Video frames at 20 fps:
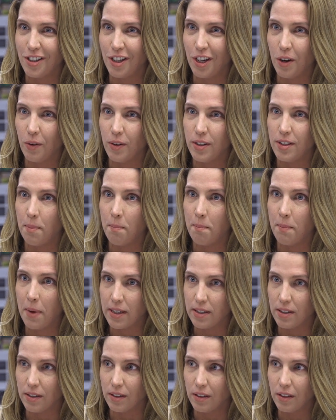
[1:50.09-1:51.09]
You know, it's a
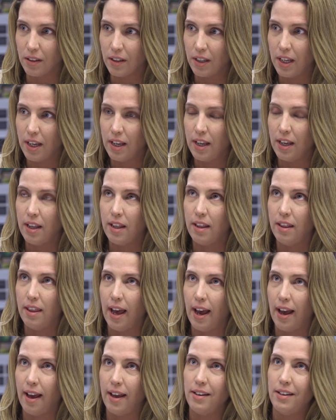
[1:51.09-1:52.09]
muscle
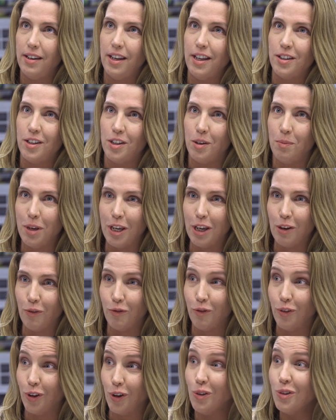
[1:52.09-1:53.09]
that needs to be
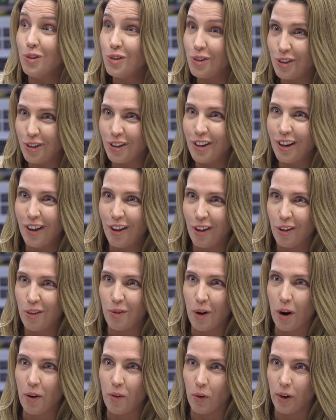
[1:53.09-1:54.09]
infused
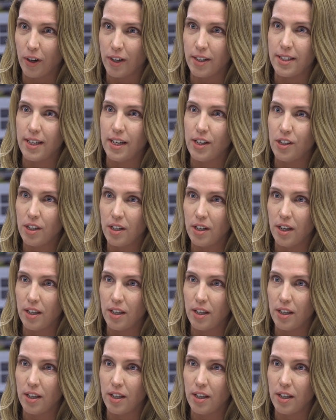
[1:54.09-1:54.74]
throughout an organization.